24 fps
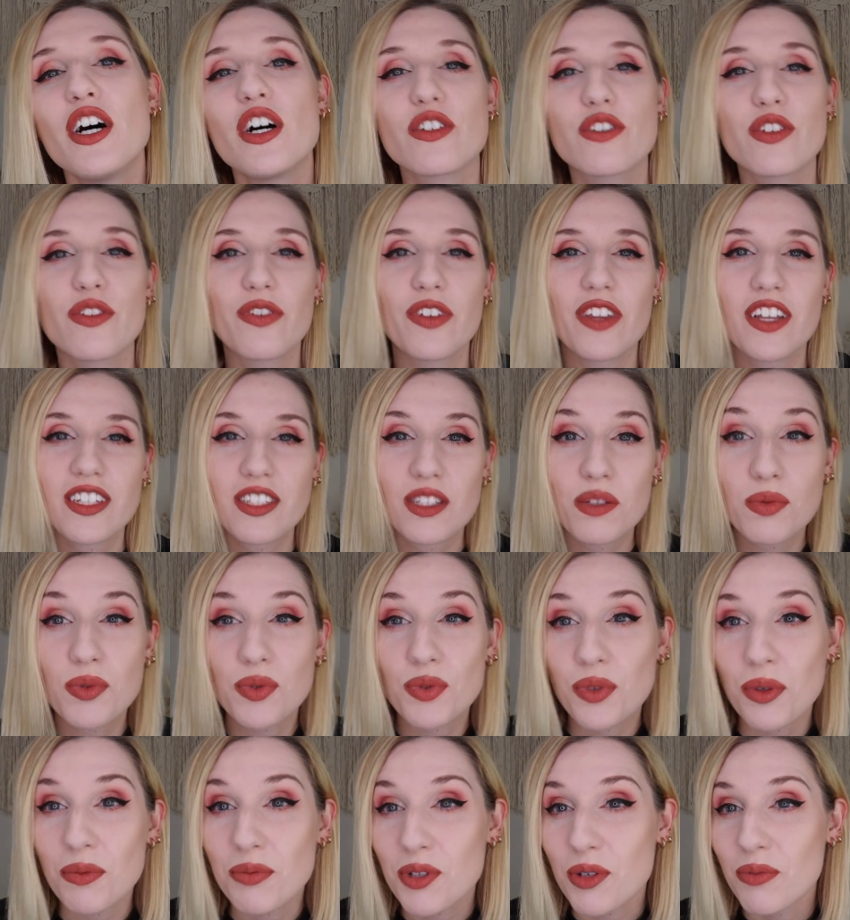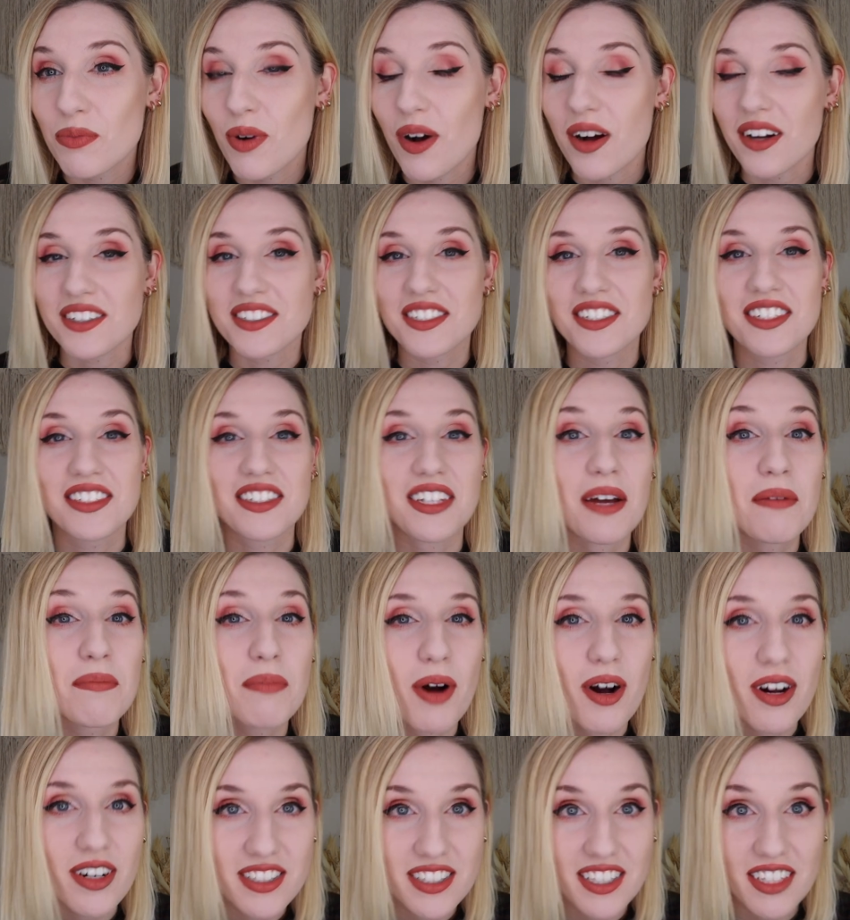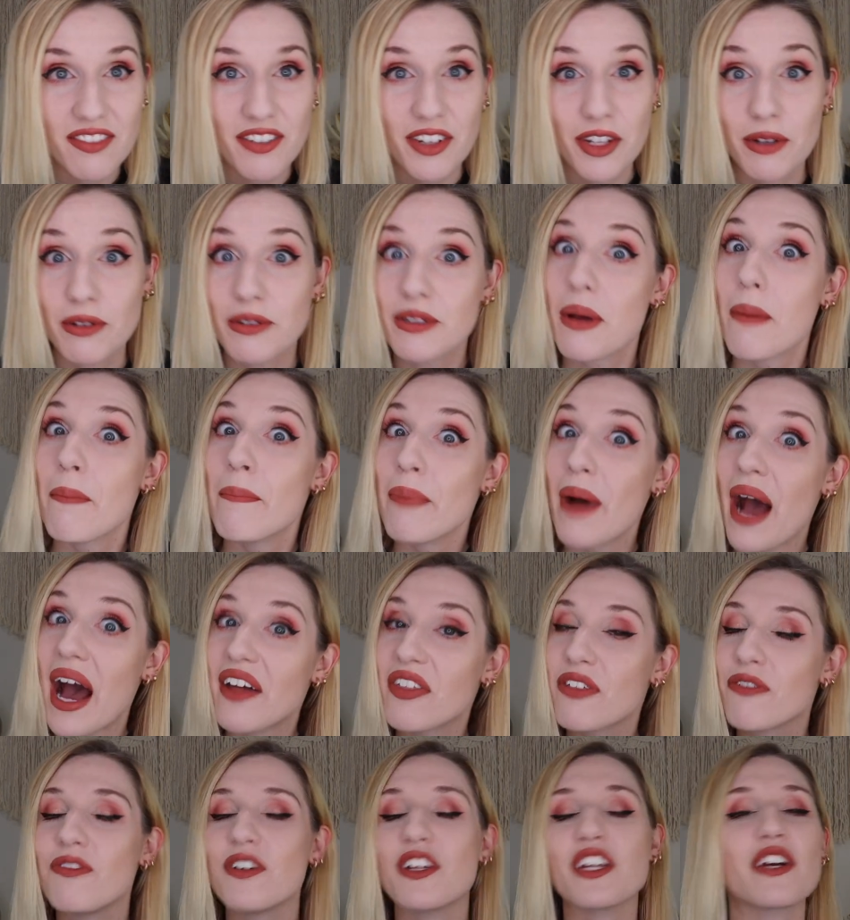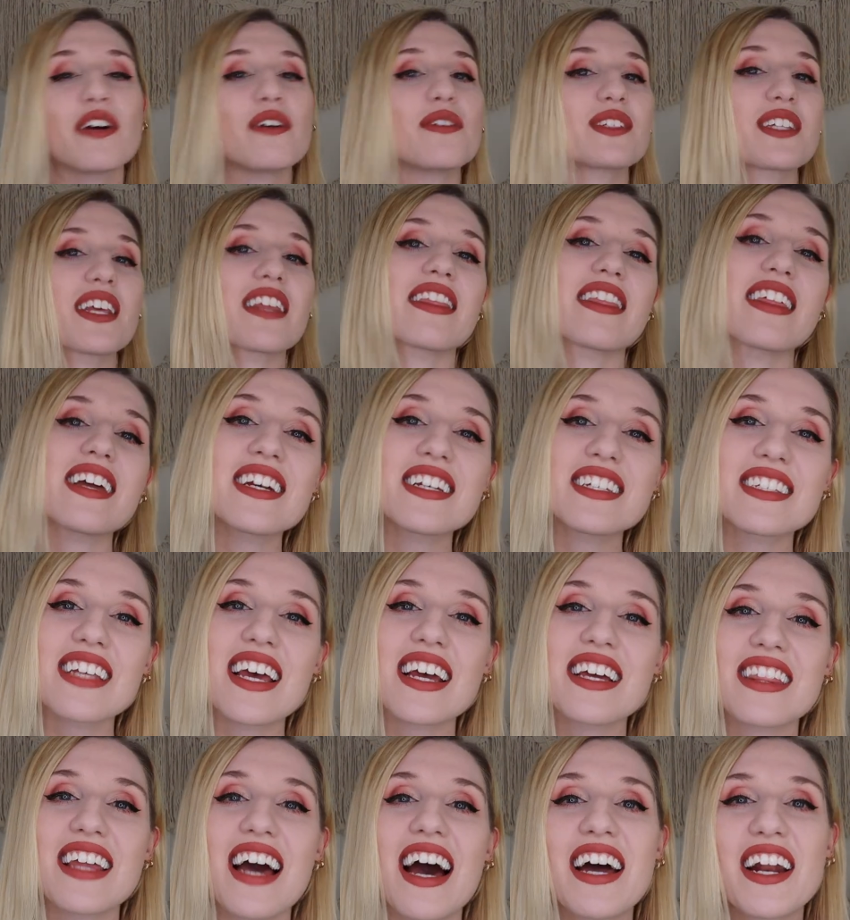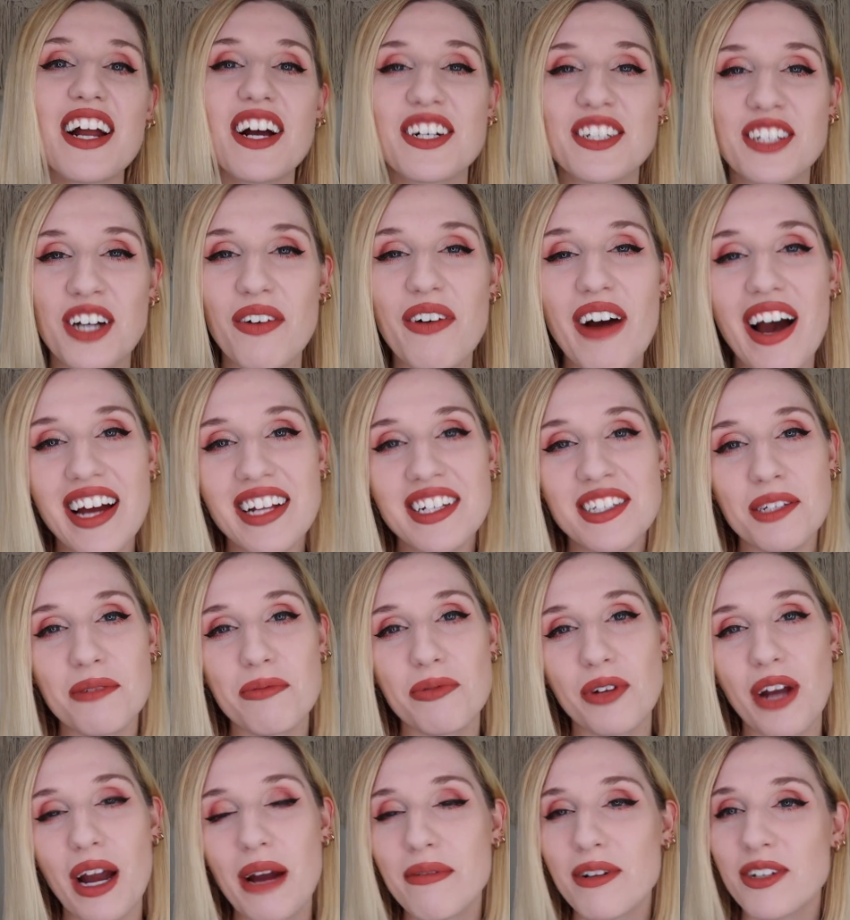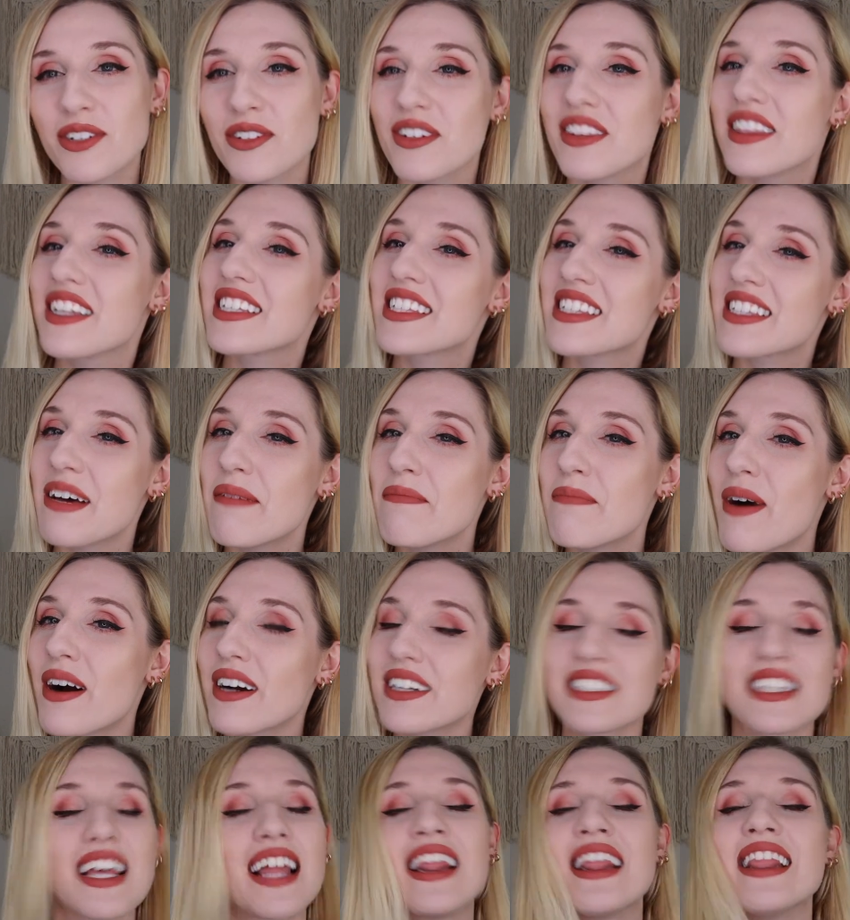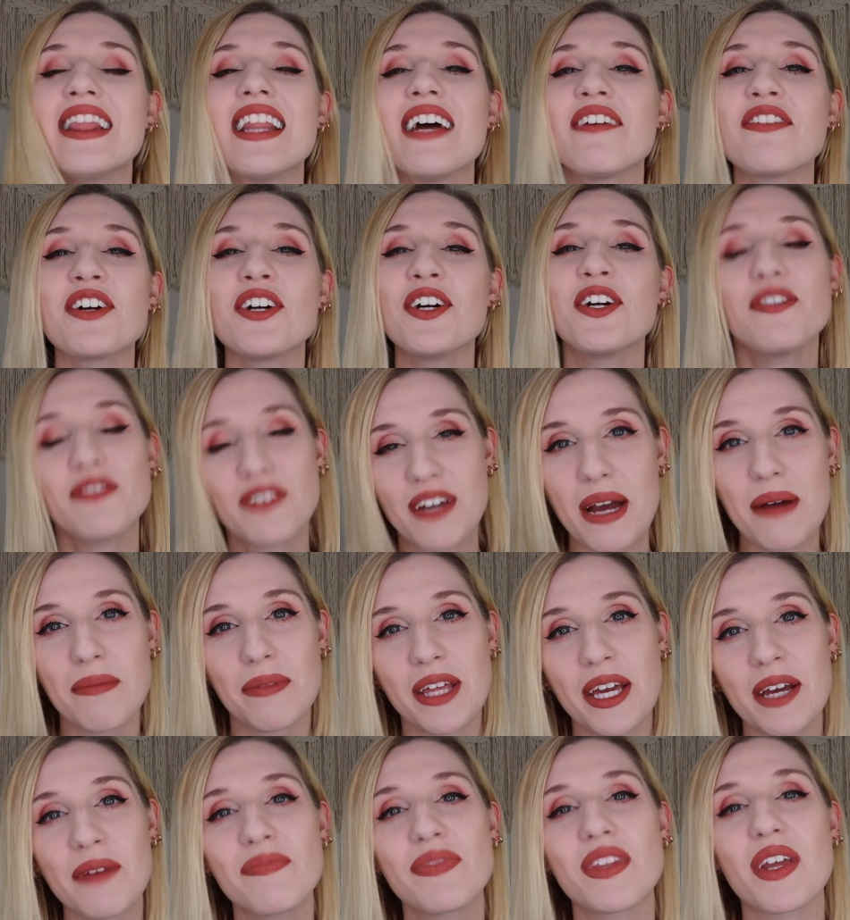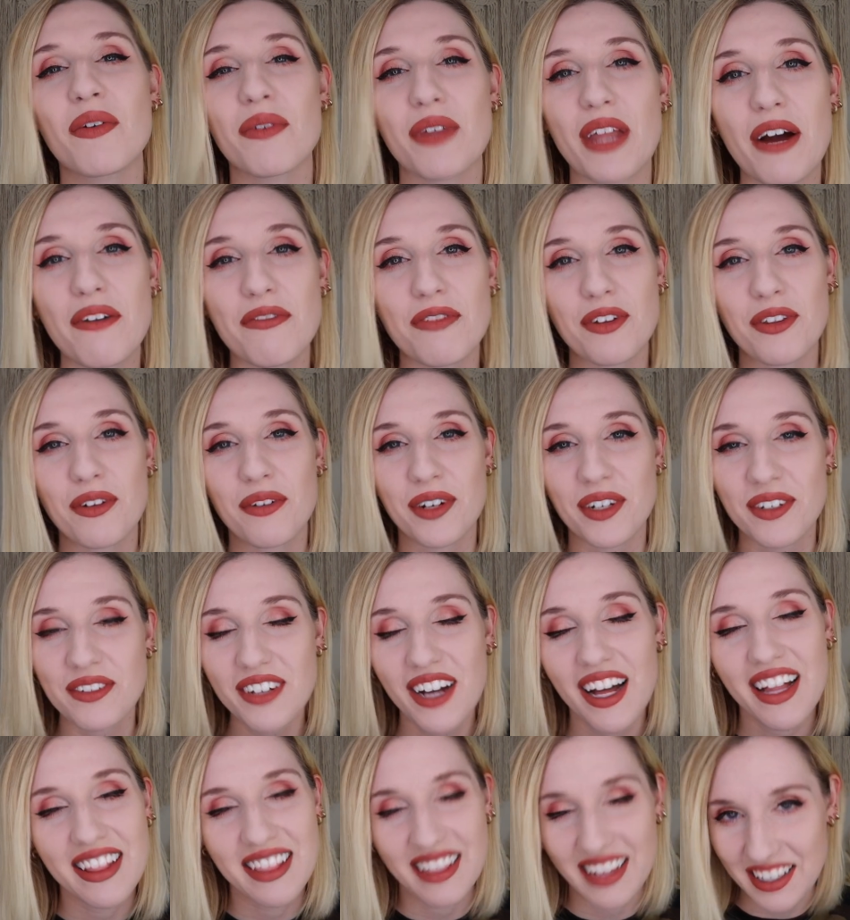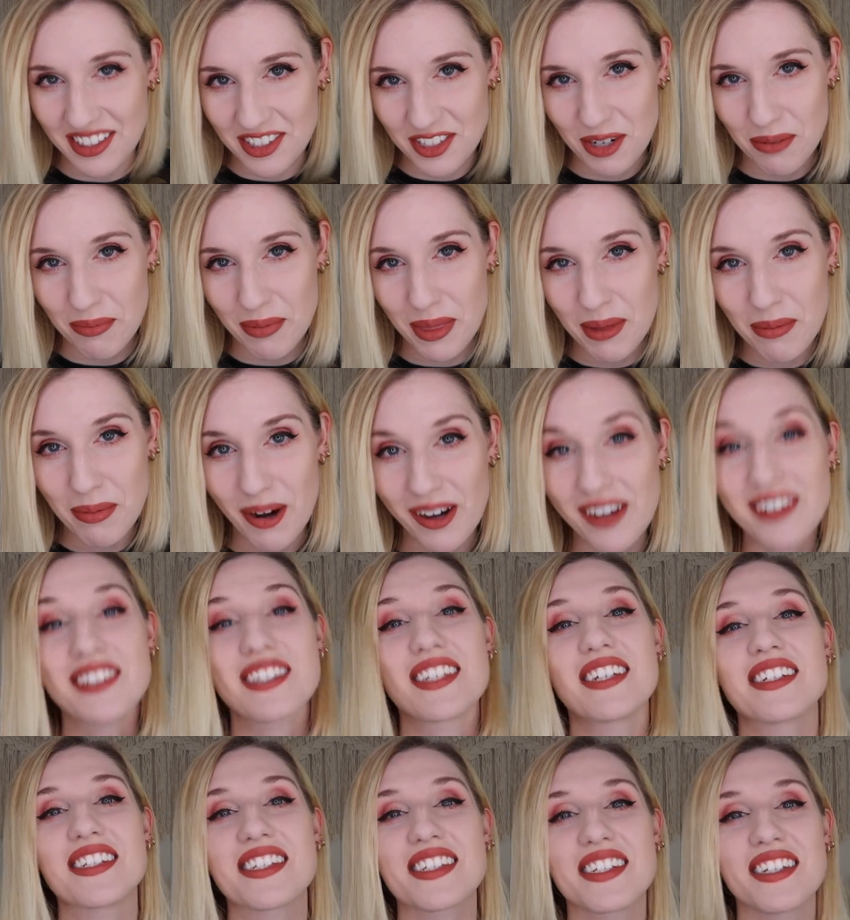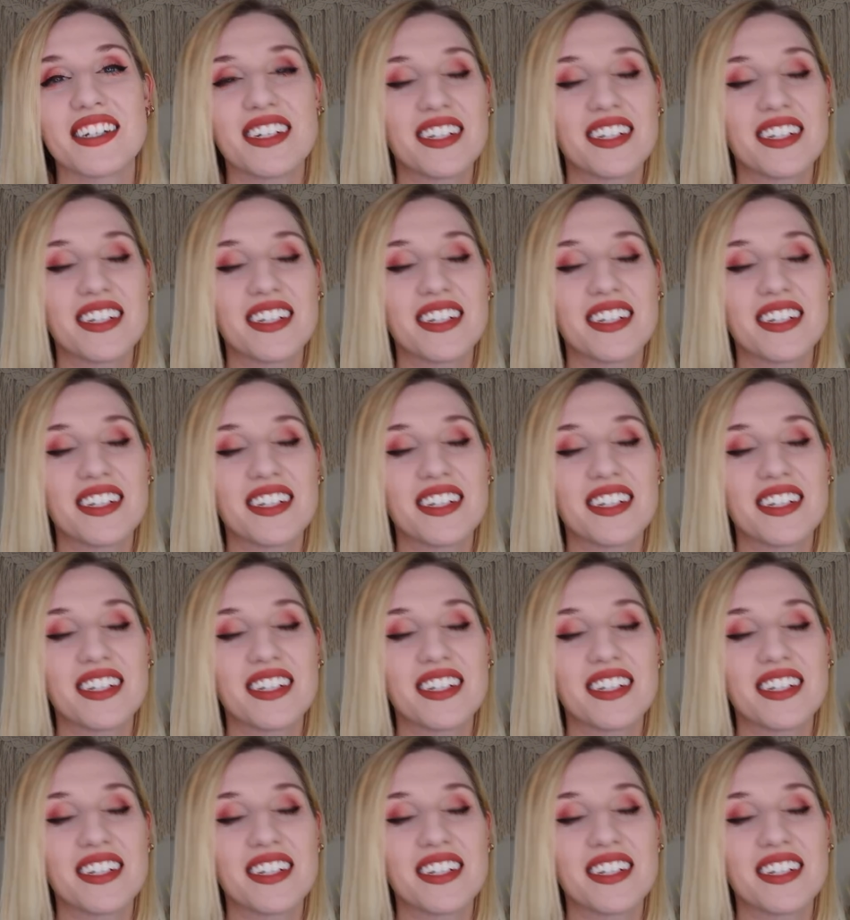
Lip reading: So if you like subscription boxes, unboxing videos, bath videos, things like that, go ahead and subscribe and join the SubBox lover family. And without further ado, let's jump in the boxes.